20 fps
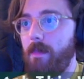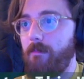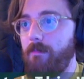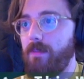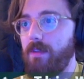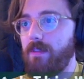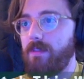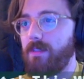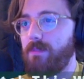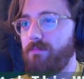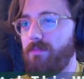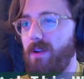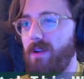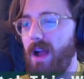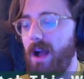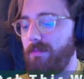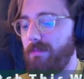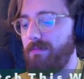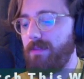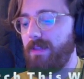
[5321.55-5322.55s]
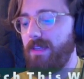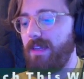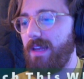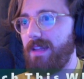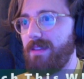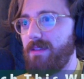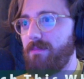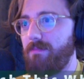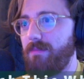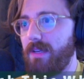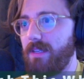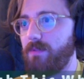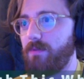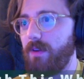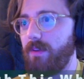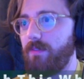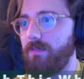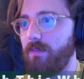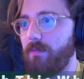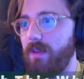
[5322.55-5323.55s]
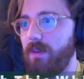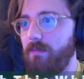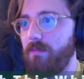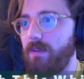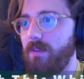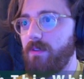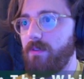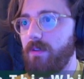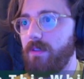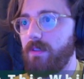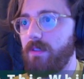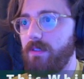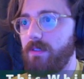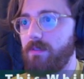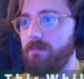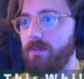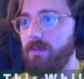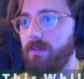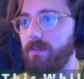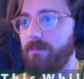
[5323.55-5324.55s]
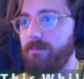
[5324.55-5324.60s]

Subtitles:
This is probably not the best way for me to be doing this, but